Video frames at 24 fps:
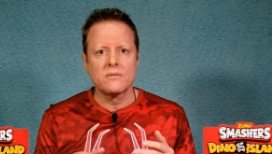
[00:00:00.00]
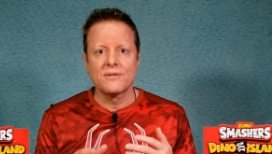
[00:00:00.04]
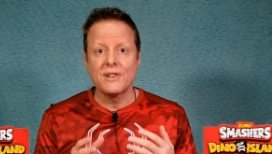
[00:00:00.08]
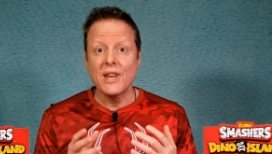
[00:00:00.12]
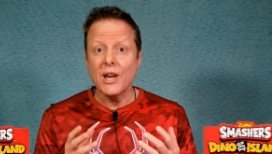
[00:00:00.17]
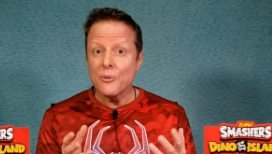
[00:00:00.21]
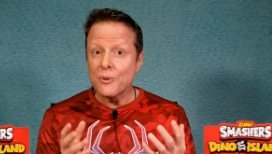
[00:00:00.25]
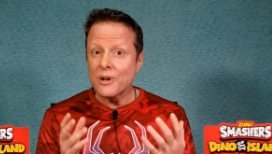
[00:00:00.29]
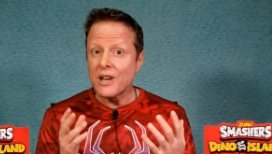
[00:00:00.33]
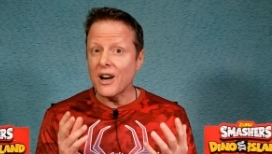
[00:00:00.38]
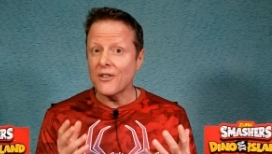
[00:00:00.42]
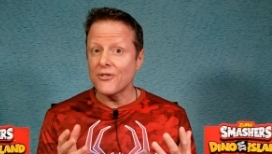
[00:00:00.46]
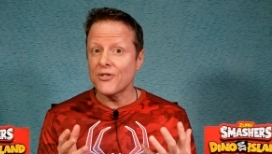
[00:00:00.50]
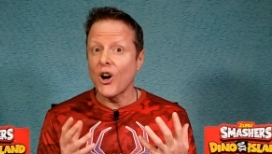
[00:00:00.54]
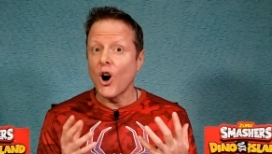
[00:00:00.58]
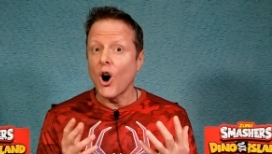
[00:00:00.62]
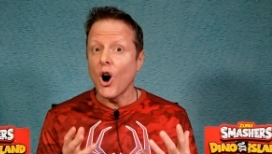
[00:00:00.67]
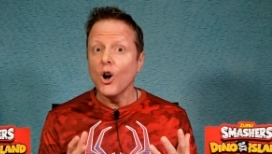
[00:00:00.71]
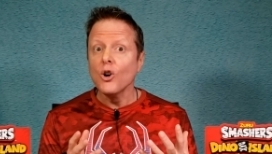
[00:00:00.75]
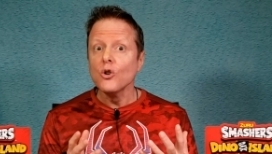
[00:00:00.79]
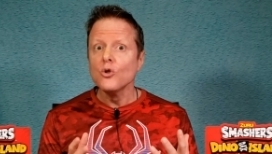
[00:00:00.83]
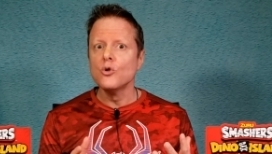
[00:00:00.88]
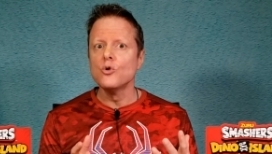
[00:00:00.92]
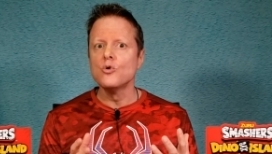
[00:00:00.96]
Okay, we got the
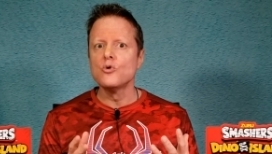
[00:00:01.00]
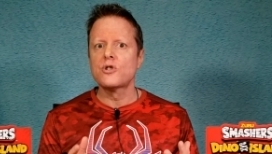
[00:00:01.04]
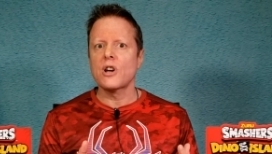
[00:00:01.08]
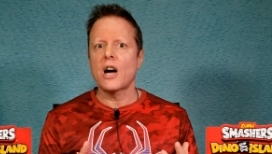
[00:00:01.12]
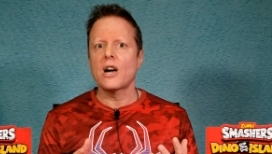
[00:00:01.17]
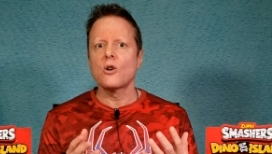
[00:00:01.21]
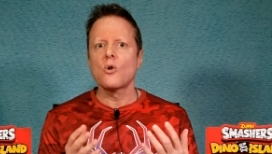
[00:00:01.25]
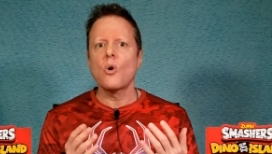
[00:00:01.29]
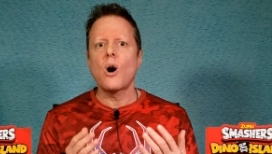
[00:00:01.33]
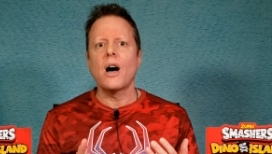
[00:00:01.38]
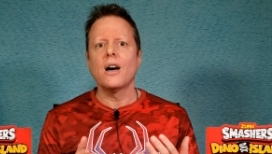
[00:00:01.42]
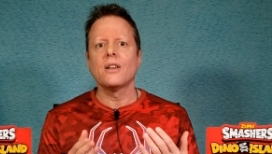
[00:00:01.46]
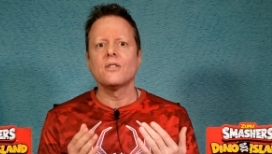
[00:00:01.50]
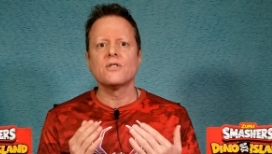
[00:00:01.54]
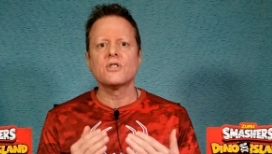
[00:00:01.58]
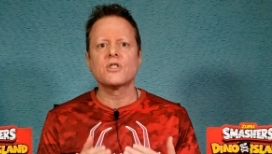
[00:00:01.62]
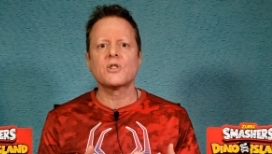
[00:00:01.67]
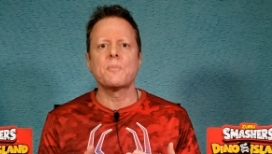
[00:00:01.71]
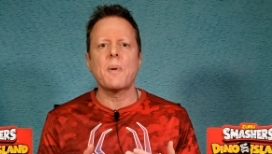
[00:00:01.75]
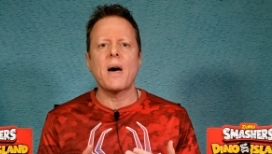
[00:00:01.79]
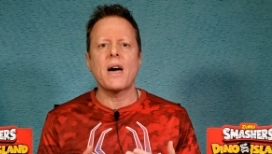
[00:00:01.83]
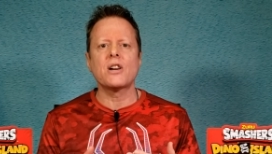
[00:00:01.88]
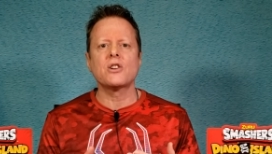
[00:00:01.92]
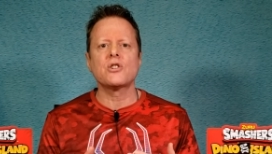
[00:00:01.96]
all-new Dino Island
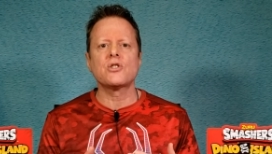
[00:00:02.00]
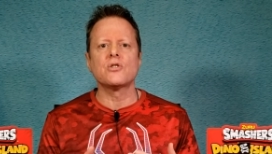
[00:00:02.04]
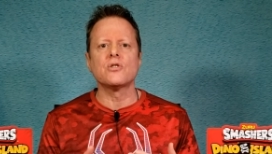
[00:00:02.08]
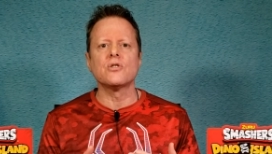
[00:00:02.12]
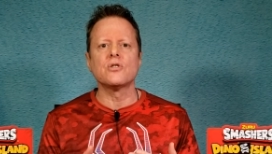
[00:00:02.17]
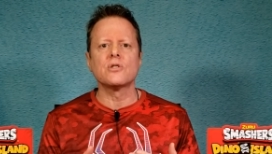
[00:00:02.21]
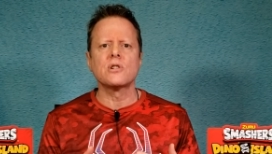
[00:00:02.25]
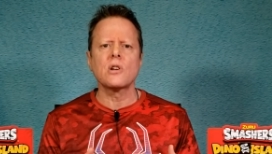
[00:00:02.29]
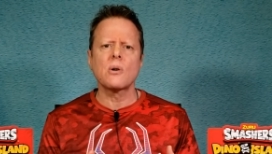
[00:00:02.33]
Smashers.